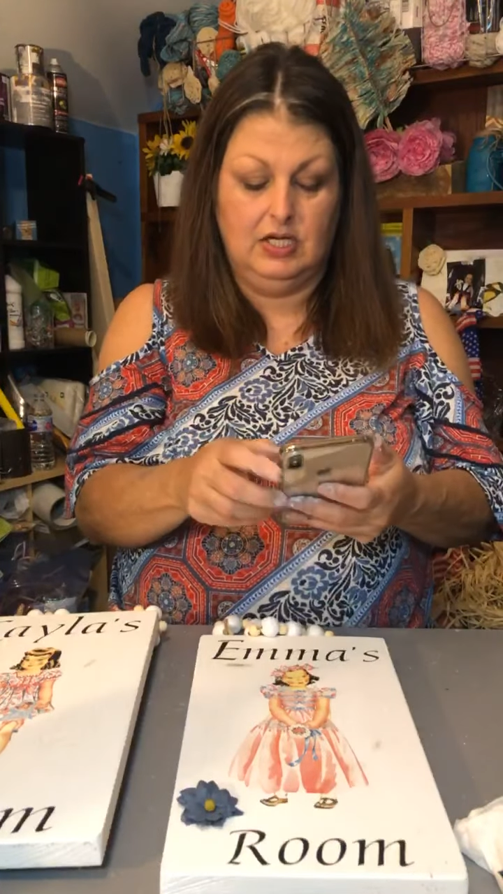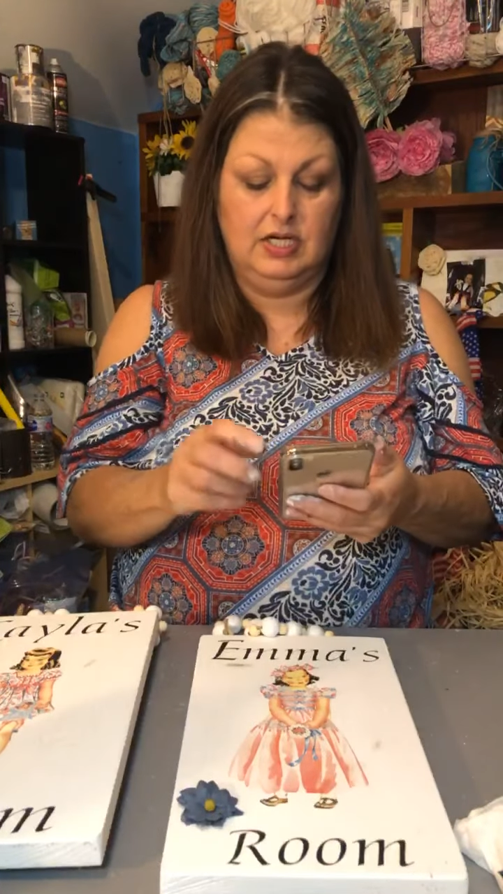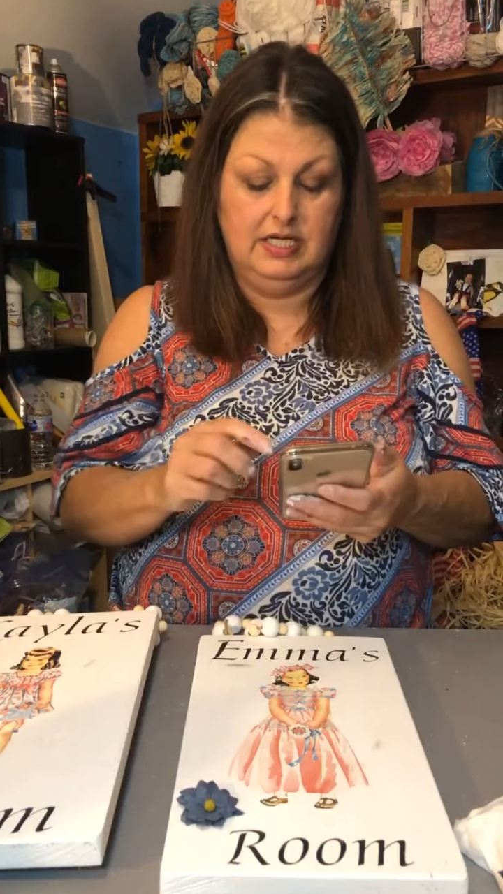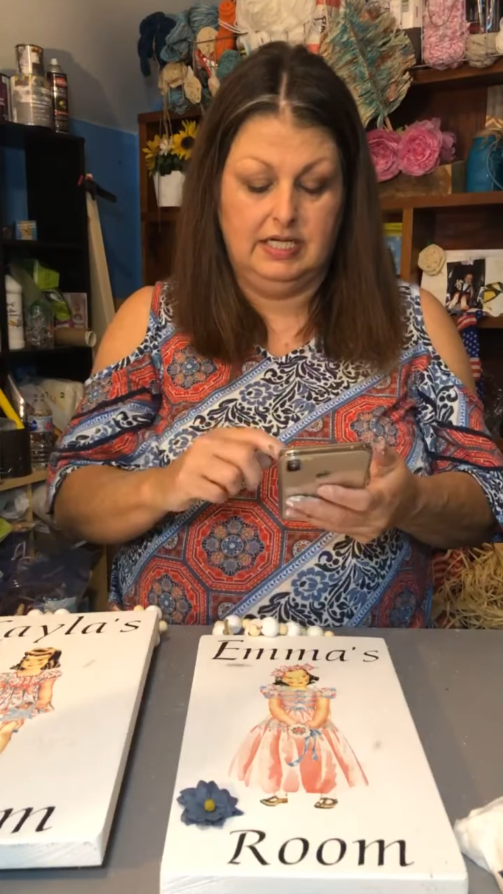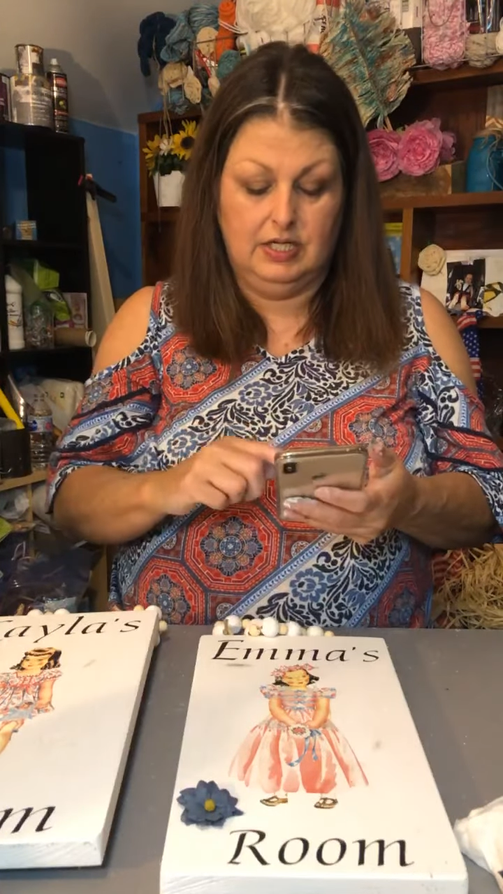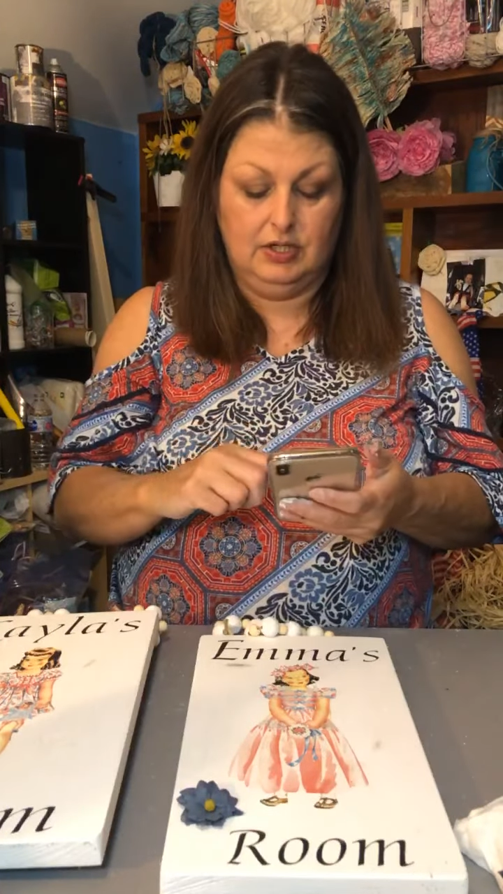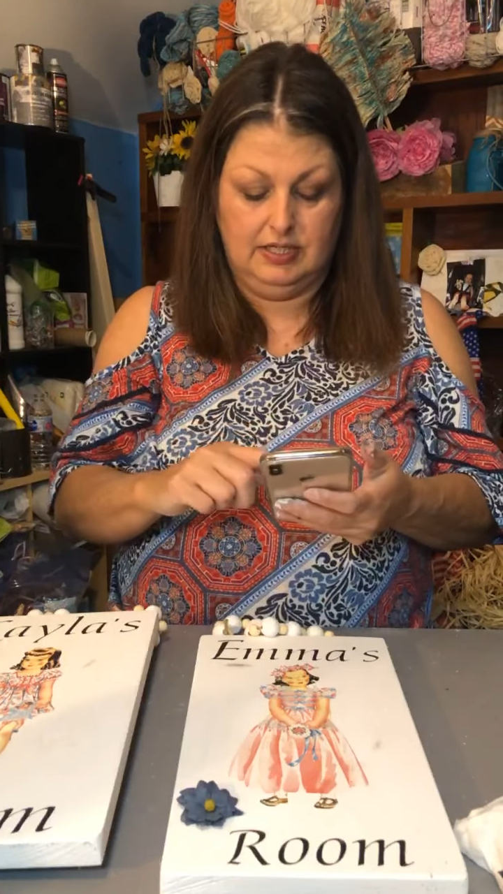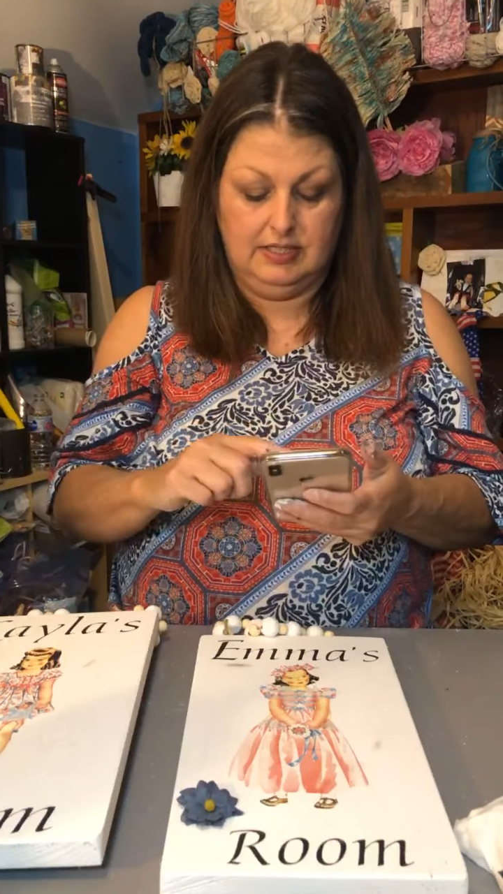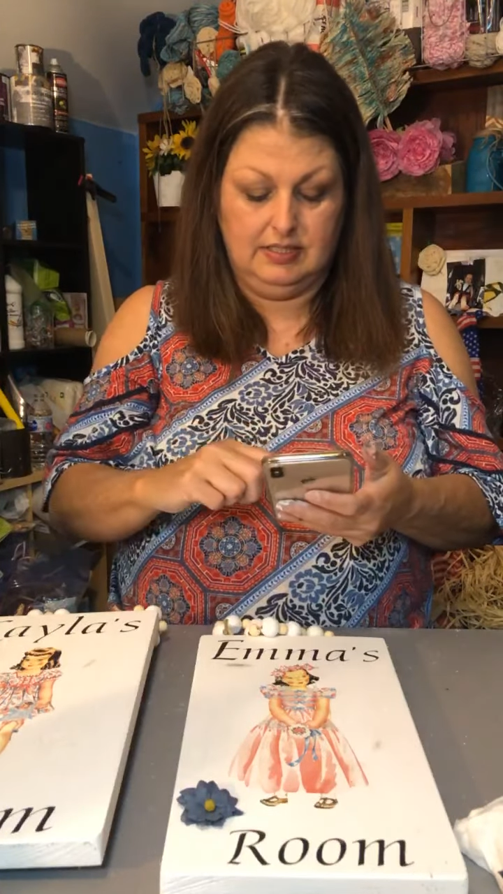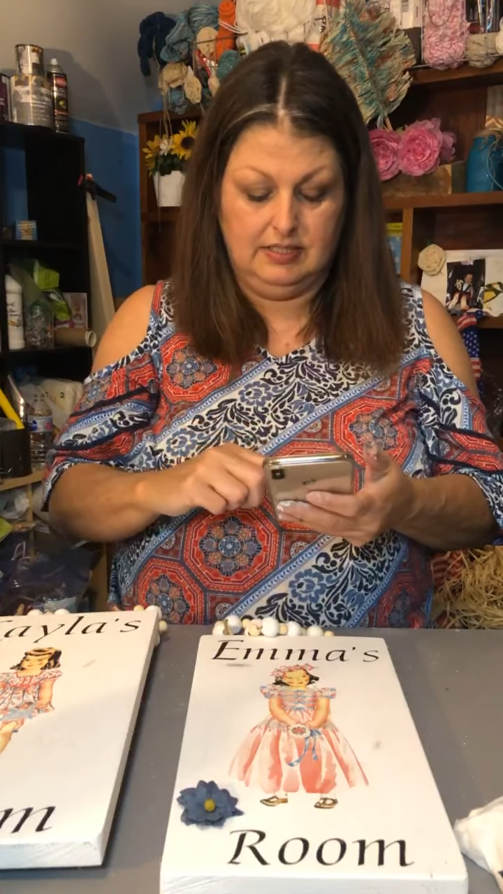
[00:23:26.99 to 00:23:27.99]
on here,
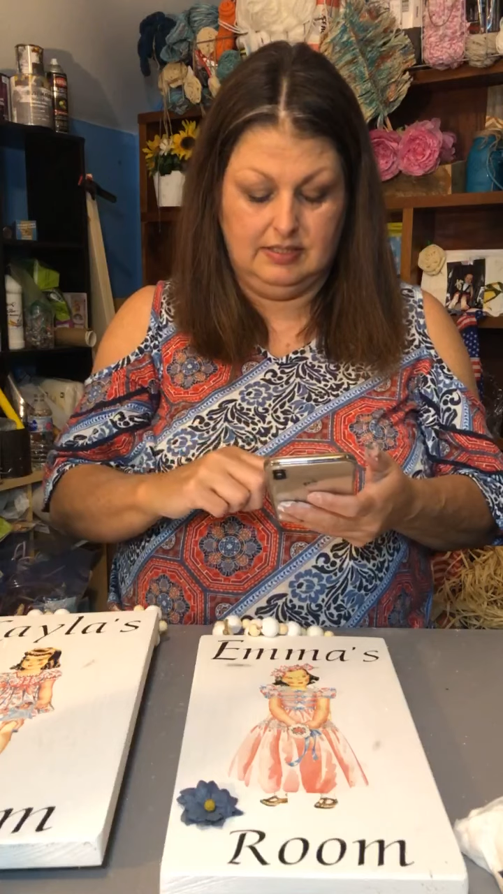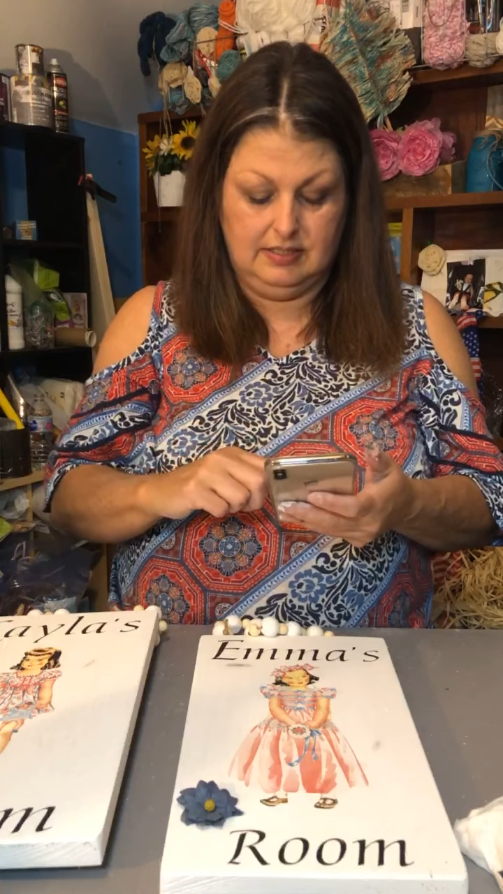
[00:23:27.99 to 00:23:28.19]
and